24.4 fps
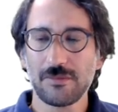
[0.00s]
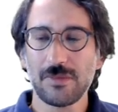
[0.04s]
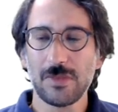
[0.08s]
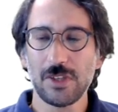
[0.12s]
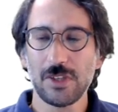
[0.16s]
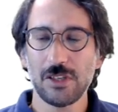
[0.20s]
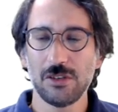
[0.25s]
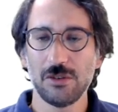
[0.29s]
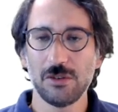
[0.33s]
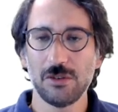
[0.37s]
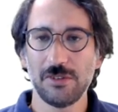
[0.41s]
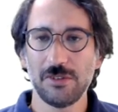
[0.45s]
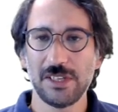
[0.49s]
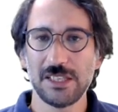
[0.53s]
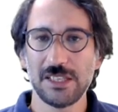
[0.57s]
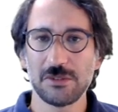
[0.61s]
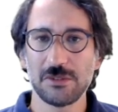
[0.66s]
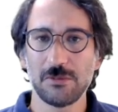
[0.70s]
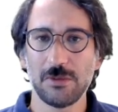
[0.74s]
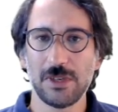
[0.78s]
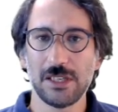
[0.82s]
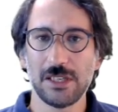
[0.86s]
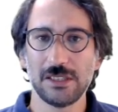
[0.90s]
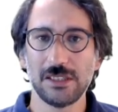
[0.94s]
as
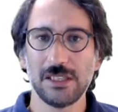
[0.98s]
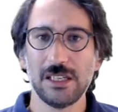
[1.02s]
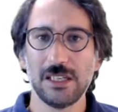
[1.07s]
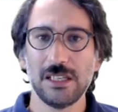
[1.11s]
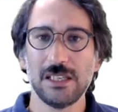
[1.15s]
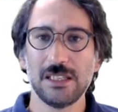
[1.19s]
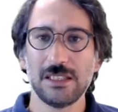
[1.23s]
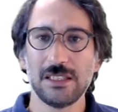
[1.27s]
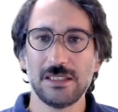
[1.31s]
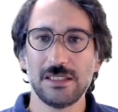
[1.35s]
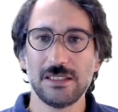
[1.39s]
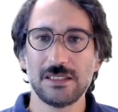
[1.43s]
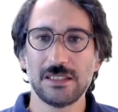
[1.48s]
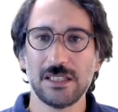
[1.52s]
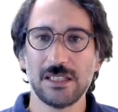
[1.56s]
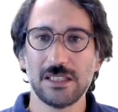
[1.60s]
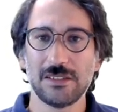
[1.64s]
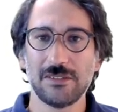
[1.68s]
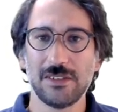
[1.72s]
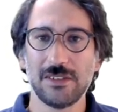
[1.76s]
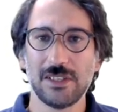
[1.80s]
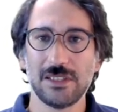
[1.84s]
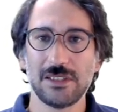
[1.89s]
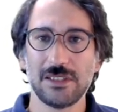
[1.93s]
one
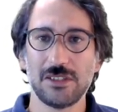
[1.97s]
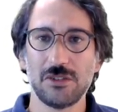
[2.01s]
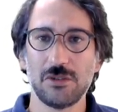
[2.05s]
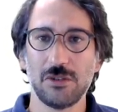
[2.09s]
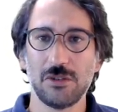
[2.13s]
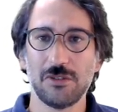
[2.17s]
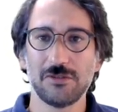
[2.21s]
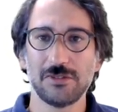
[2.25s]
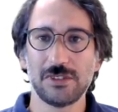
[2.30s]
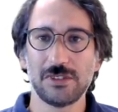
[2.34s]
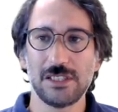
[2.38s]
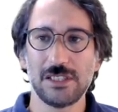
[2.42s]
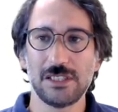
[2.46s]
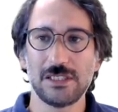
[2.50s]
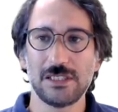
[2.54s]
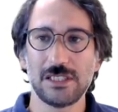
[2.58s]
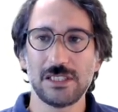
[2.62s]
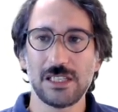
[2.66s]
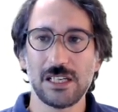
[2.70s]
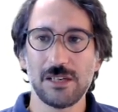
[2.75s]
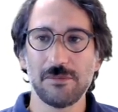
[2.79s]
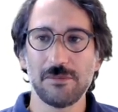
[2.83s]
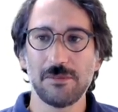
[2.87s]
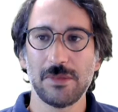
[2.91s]
disadvantage of
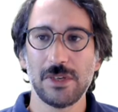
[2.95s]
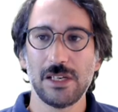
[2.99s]
DCM,